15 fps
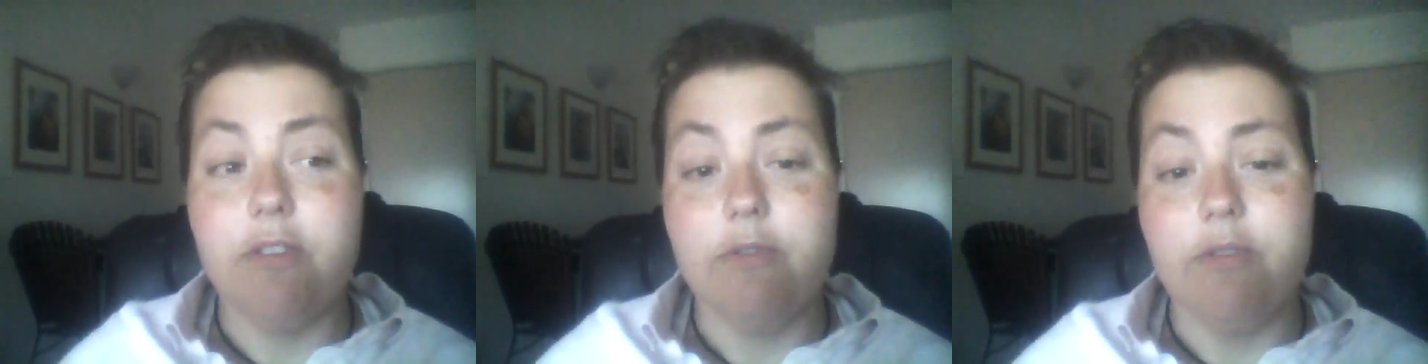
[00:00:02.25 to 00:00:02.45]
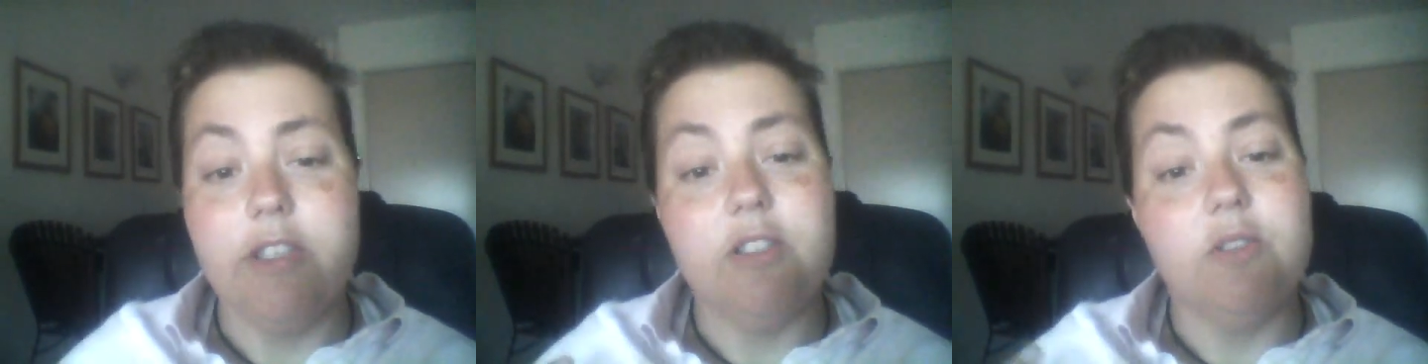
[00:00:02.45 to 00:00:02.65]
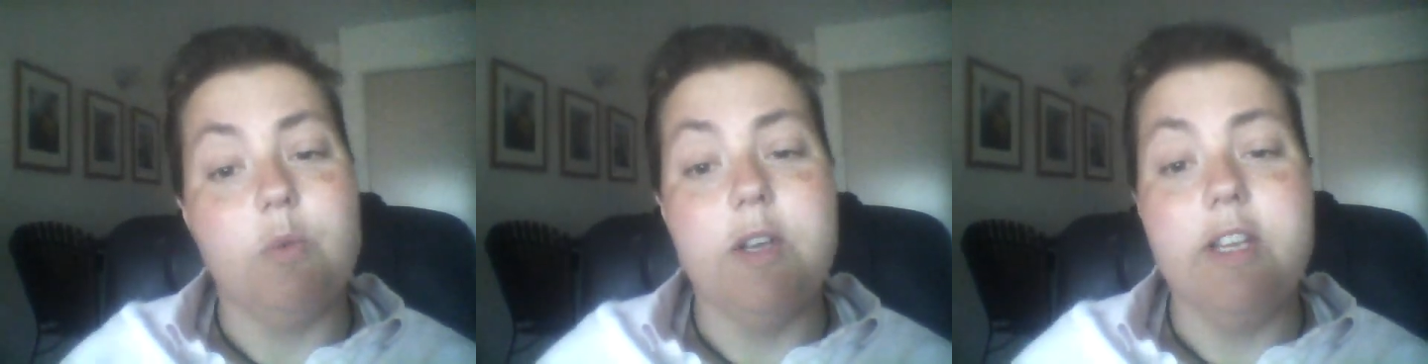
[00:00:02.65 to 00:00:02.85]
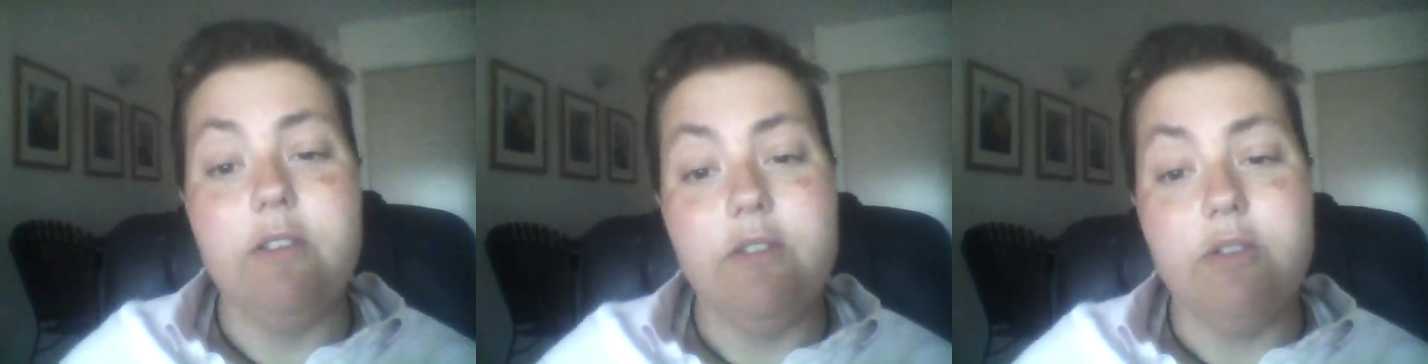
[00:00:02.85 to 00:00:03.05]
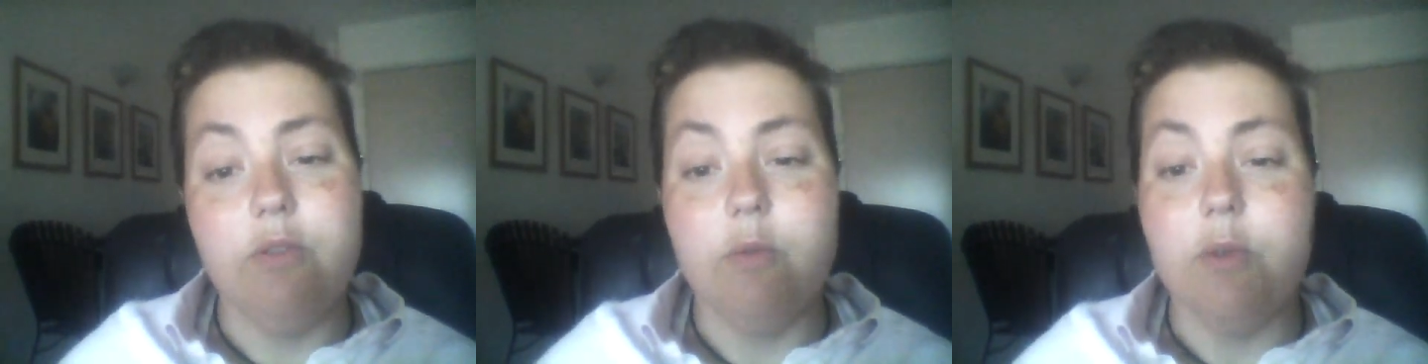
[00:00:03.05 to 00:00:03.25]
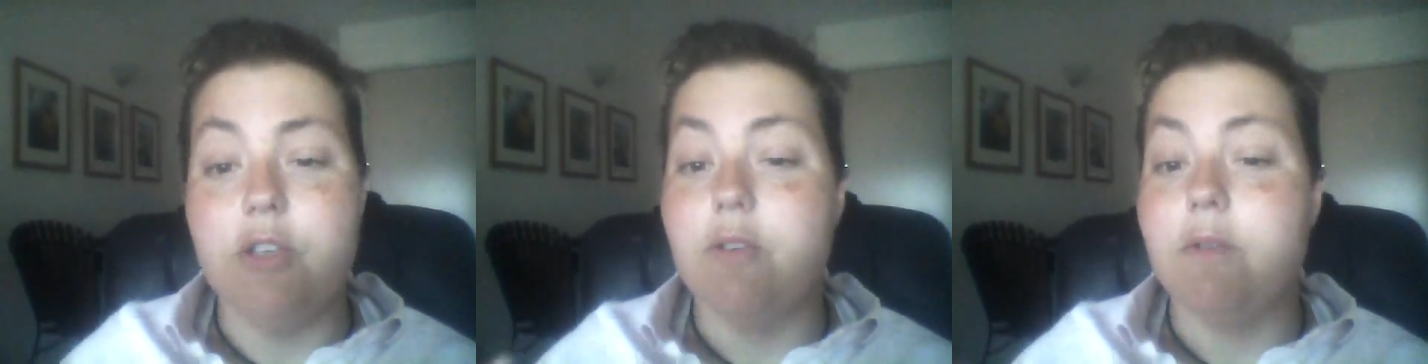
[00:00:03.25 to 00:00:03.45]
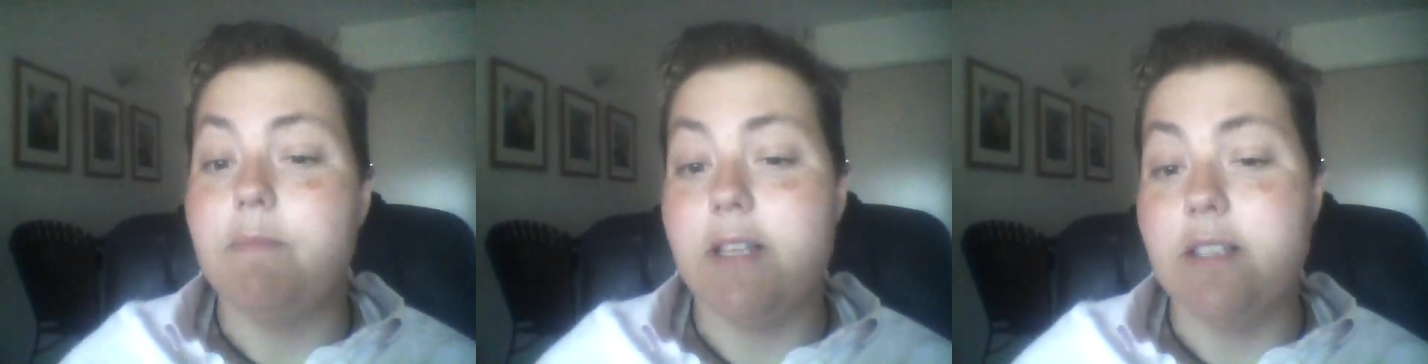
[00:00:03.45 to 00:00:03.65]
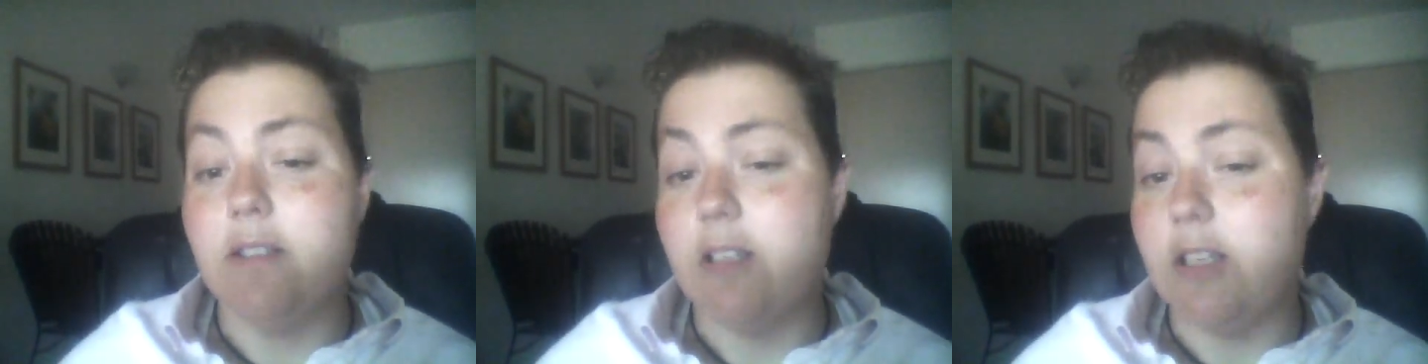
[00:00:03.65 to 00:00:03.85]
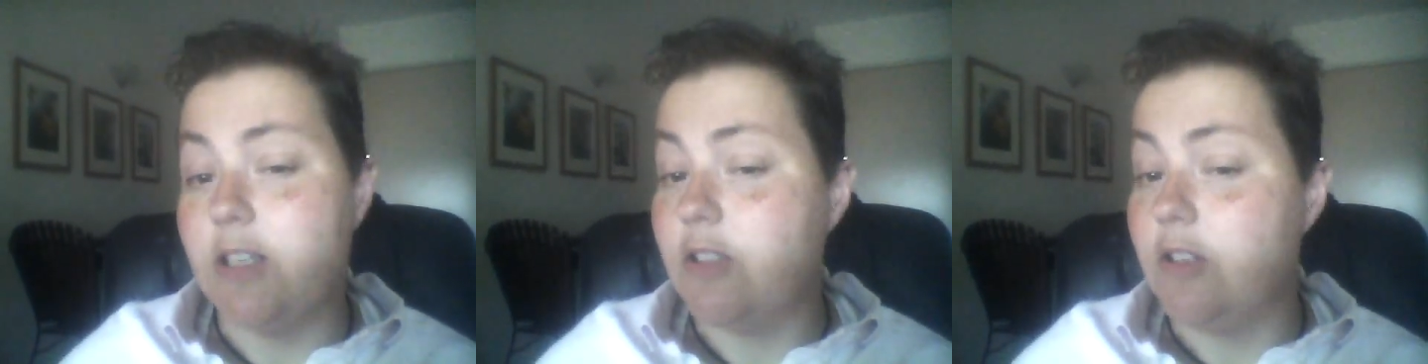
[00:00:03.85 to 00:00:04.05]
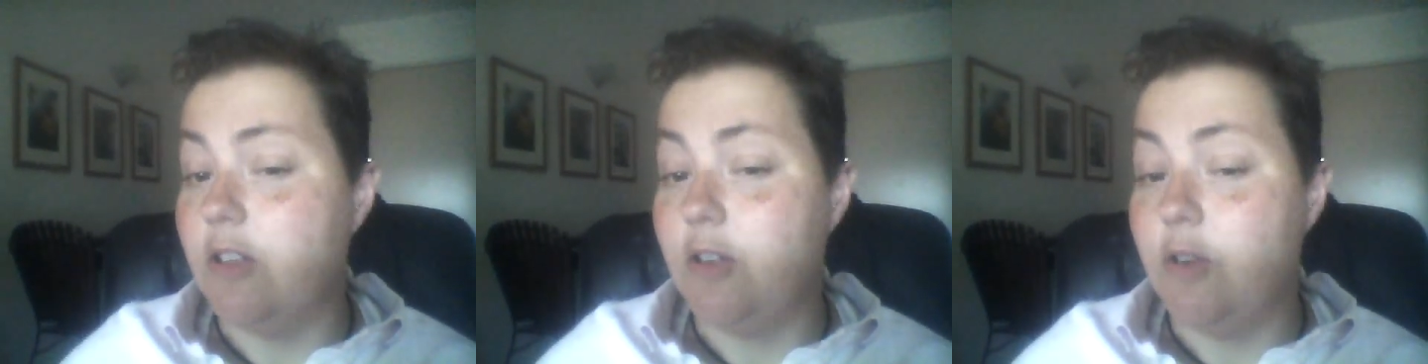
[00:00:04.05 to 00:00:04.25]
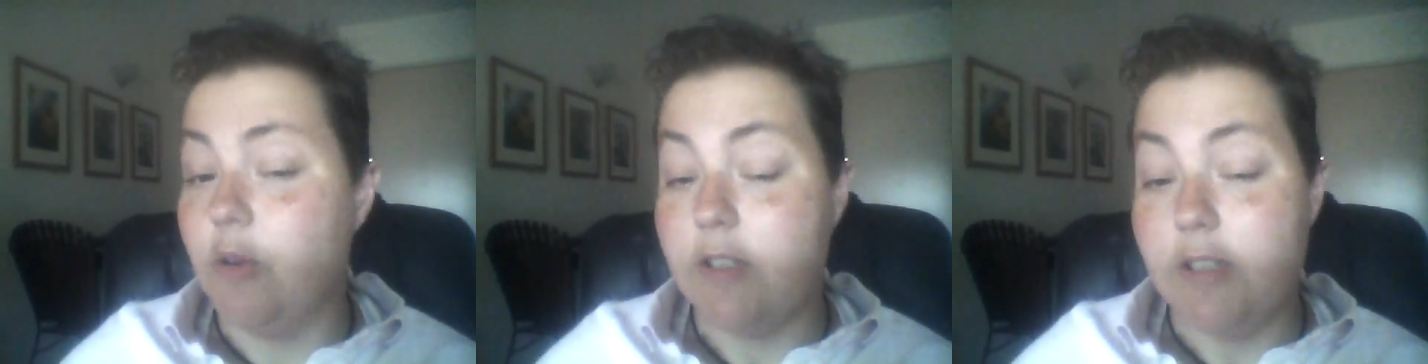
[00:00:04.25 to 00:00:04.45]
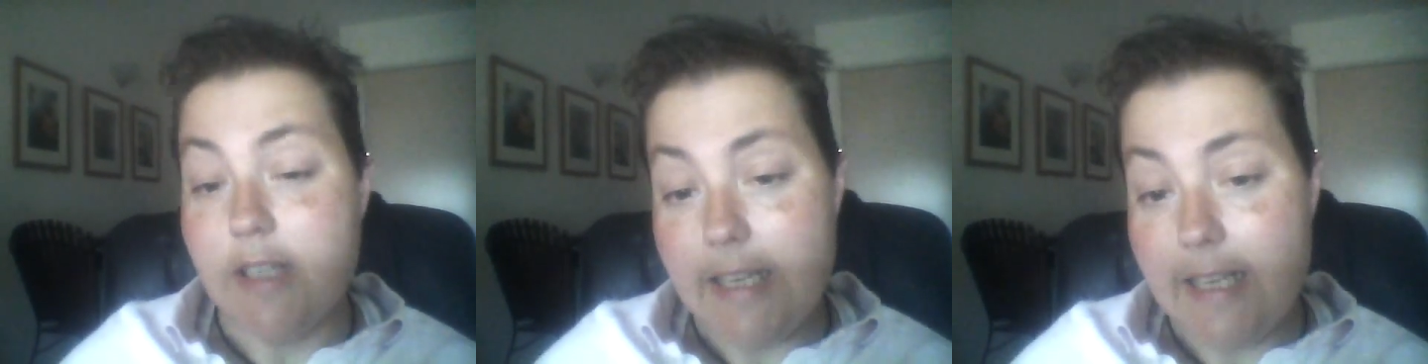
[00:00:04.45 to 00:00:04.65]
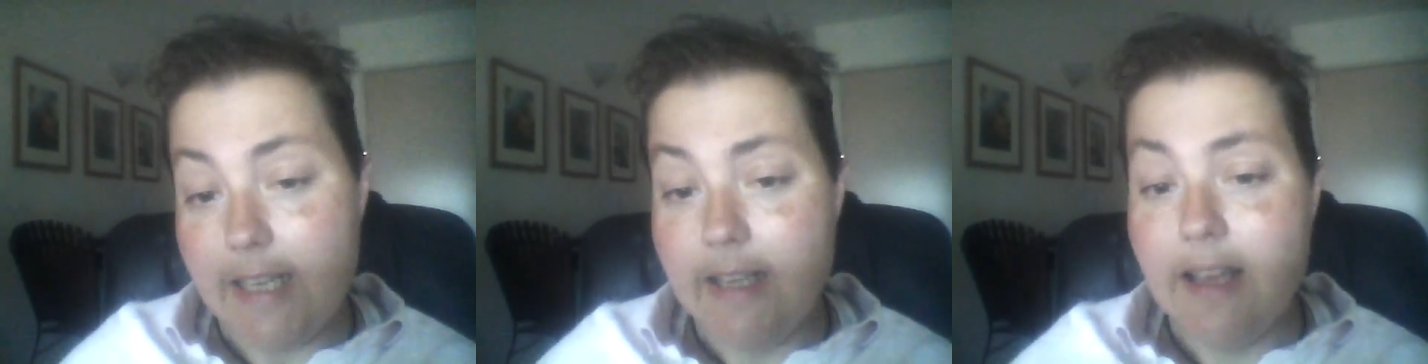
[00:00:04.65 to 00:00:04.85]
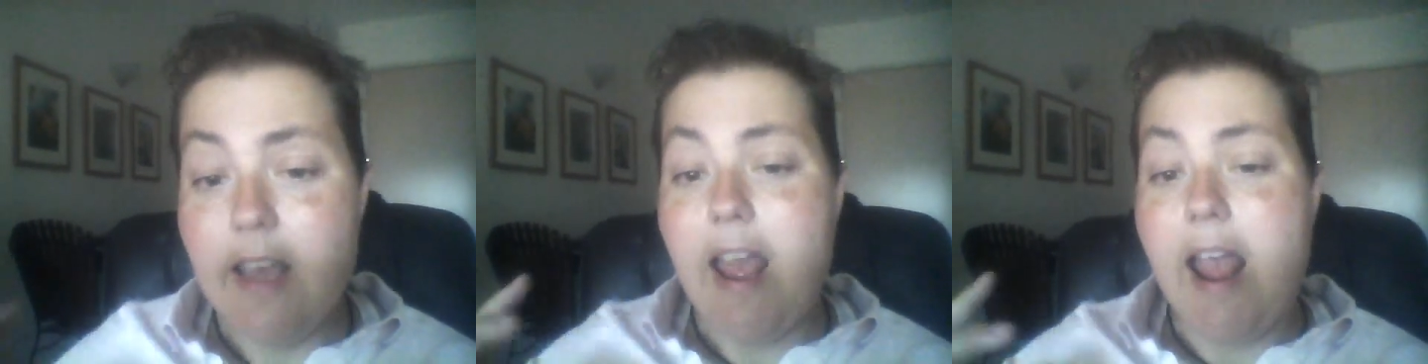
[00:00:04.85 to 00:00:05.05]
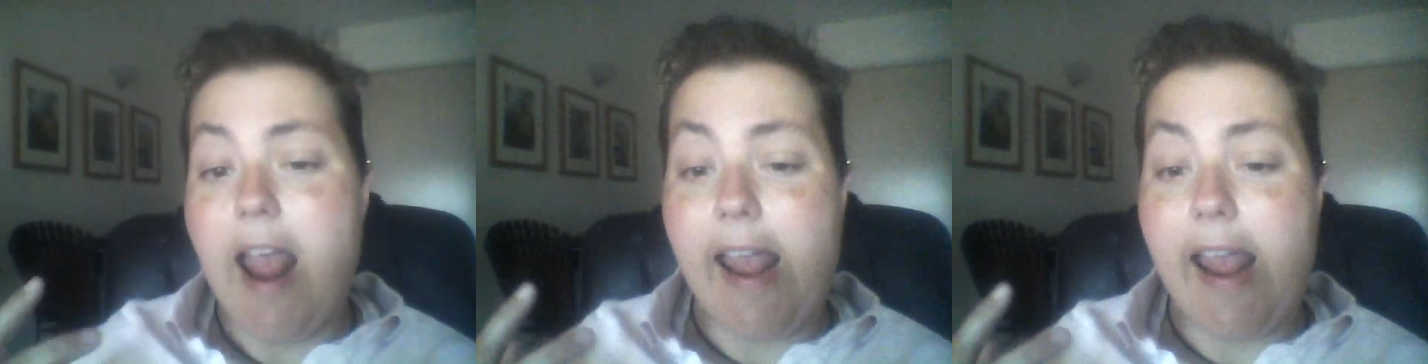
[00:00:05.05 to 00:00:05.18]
gender freaks, what do you do when you're at Penn Station in New York City,